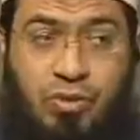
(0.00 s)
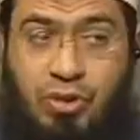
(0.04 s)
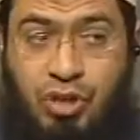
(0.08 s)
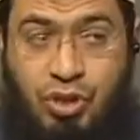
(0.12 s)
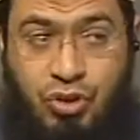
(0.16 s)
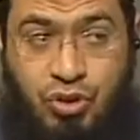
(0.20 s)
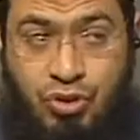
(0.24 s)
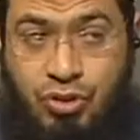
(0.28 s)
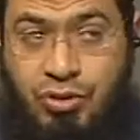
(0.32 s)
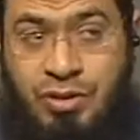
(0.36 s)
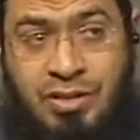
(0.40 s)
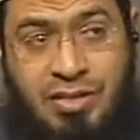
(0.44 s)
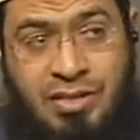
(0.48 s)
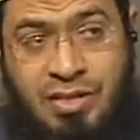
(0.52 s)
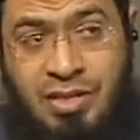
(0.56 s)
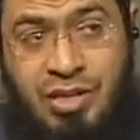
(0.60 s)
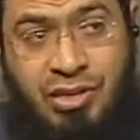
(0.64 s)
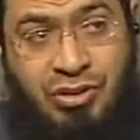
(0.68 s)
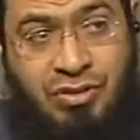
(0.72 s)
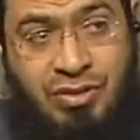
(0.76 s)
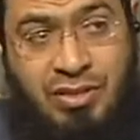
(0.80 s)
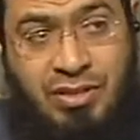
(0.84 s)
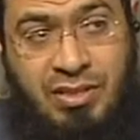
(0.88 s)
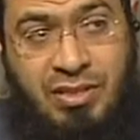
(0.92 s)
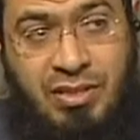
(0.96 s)
or usurious
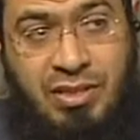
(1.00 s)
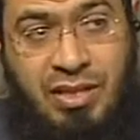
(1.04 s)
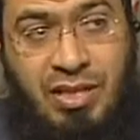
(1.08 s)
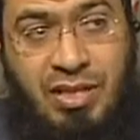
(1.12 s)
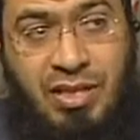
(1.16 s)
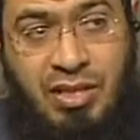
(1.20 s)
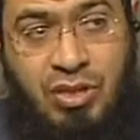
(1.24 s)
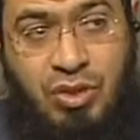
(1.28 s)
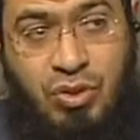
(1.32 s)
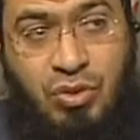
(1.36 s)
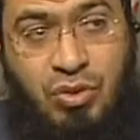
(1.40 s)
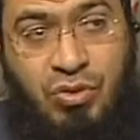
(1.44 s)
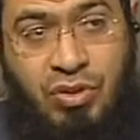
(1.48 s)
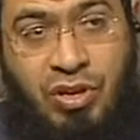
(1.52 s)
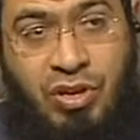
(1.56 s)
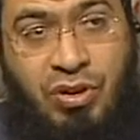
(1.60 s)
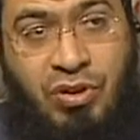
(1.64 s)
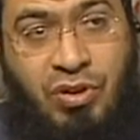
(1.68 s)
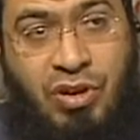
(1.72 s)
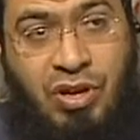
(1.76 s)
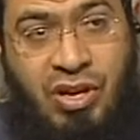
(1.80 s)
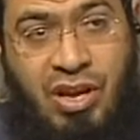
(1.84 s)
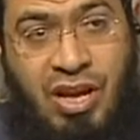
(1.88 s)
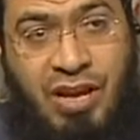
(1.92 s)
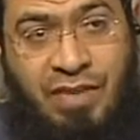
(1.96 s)
interest. So
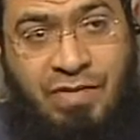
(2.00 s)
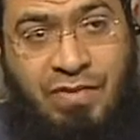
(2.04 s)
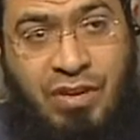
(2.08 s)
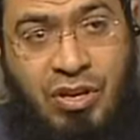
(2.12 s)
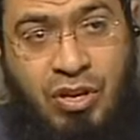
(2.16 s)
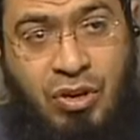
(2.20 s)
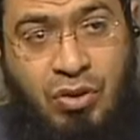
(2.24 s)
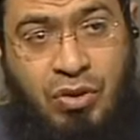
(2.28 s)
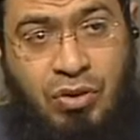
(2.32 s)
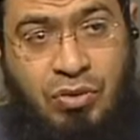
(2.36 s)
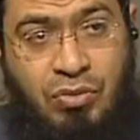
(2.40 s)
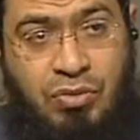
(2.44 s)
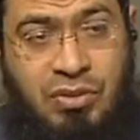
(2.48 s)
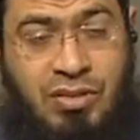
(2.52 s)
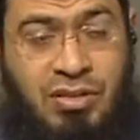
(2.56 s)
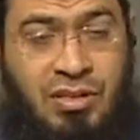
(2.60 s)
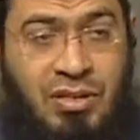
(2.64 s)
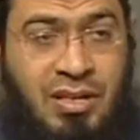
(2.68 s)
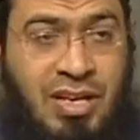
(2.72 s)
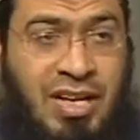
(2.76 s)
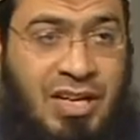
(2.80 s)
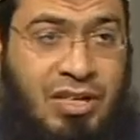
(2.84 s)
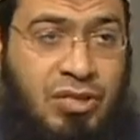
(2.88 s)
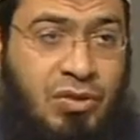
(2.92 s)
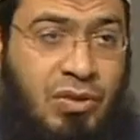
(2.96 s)
their livelihood was
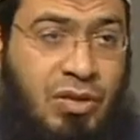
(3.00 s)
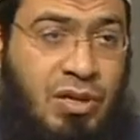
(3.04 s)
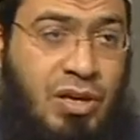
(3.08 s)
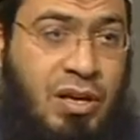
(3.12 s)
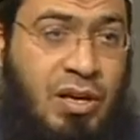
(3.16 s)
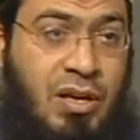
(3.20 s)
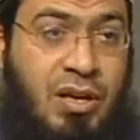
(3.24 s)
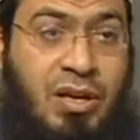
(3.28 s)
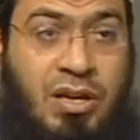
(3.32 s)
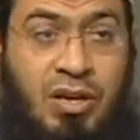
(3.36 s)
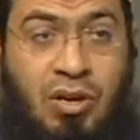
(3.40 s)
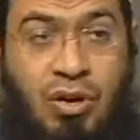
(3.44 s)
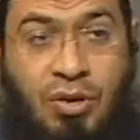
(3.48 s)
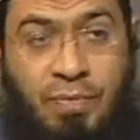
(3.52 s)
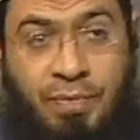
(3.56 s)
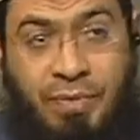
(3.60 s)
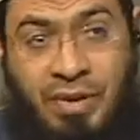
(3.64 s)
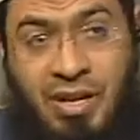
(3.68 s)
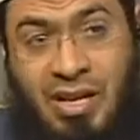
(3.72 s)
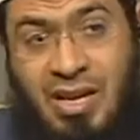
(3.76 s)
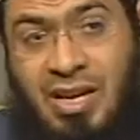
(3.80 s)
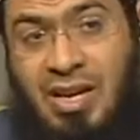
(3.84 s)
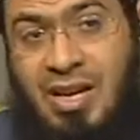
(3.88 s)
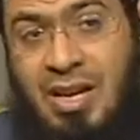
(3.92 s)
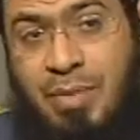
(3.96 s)
not actually
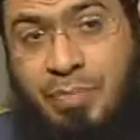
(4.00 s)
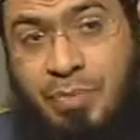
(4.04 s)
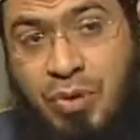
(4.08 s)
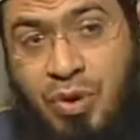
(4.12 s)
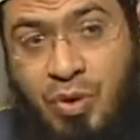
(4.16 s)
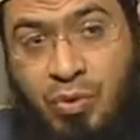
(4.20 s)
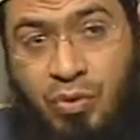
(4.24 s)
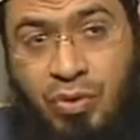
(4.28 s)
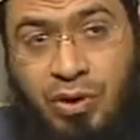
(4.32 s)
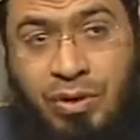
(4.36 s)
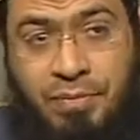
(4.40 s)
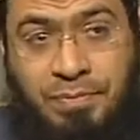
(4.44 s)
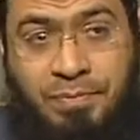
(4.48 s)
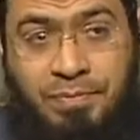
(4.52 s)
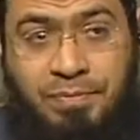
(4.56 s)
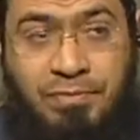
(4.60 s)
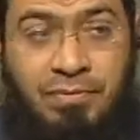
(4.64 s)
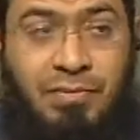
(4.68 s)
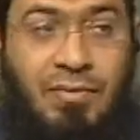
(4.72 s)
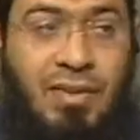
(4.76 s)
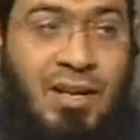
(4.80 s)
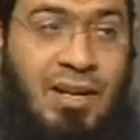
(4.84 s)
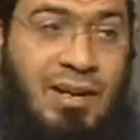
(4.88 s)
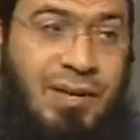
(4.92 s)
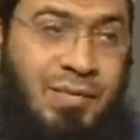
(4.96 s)
completely pure,
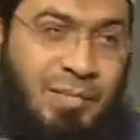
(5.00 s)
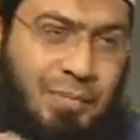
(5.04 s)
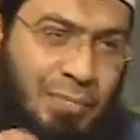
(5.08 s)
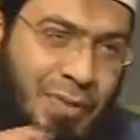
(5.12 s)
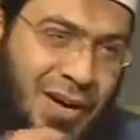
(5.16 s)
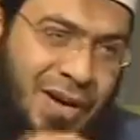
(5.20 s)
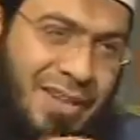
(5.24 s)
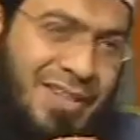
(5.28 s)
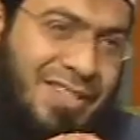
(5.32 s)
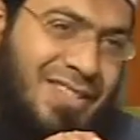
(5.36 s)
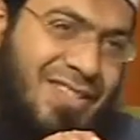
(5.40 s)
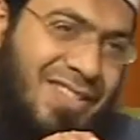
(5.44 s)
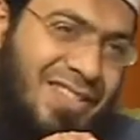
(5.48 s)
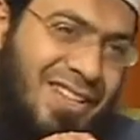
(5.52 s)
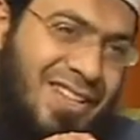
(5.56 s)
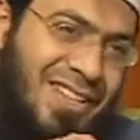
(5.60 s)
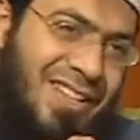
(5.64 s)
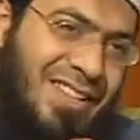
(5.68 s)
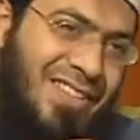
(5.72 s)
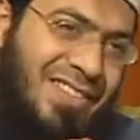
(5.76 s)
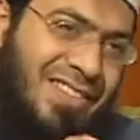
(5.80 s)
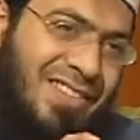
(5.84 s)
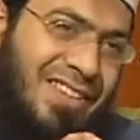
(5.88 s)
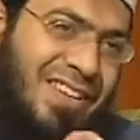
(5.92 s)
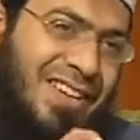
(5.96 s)
but
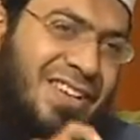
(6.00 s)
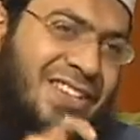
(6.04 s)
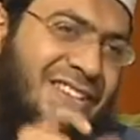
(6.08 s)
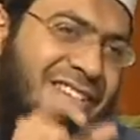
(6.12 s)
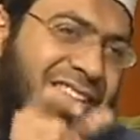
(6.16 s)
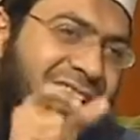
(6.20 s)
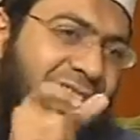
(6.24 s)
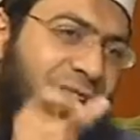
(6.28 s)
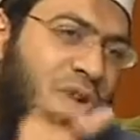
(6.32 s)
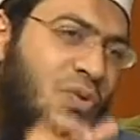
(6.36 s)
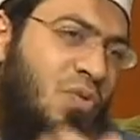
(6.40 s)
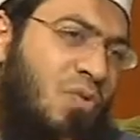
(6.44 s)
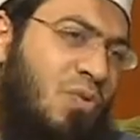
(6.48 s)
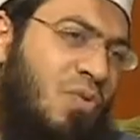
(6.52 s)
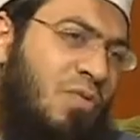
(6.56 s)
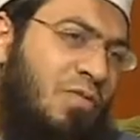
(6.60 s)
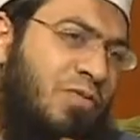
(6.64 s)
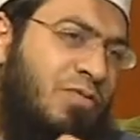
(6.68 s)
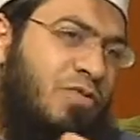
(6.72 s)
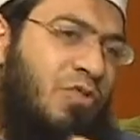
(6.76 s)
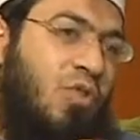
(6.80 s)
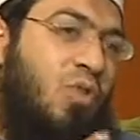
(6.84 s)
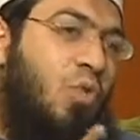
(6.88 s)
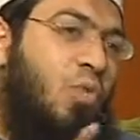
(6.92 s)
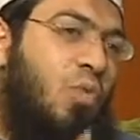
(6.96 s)
there is a room
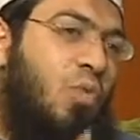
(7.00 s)
for